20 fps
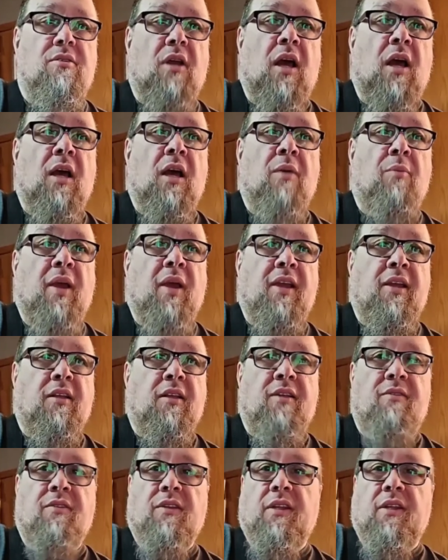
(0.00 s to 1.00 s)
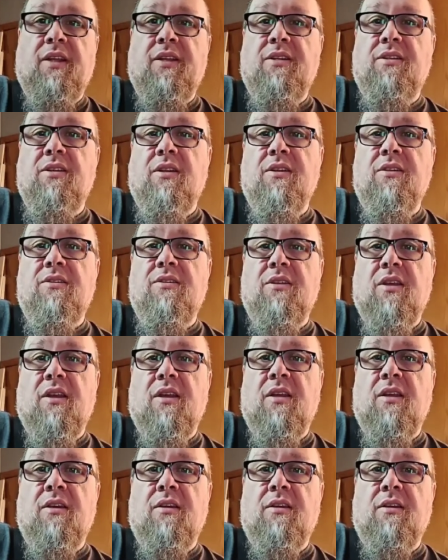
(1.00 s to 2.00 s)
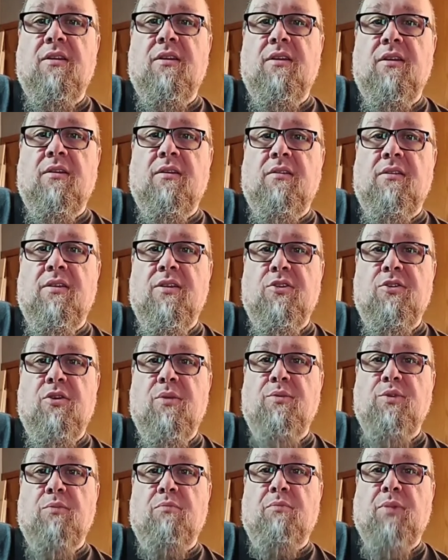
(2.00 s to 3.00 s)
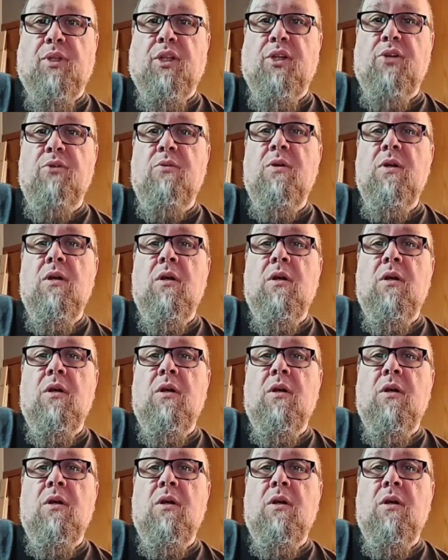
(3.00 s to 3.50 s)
I can leave a link to this in the description below.